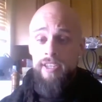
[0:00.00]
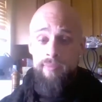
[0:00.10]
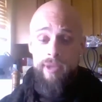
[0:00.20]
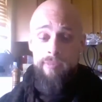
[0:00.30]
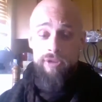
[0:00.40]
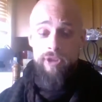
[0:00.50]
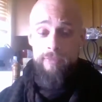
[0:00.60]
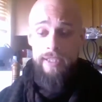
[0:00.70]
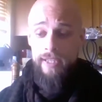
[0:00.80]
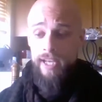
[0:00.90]
These people
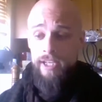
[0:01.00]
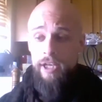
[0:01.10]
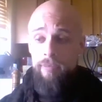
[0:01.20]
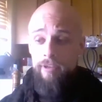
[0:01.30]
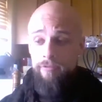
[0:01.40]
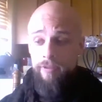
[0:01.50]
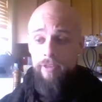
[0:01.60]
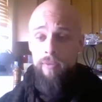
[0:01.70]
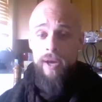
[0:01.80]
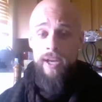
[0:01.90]
should be lined up in front
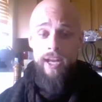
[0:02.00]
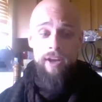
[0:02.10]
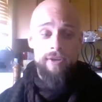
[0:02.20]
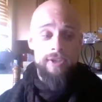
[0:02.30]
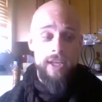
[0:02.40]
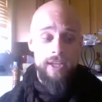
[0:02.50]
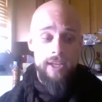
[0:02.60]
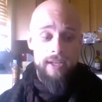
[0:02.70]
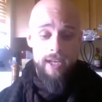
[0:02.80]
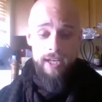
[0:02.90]
of the White House and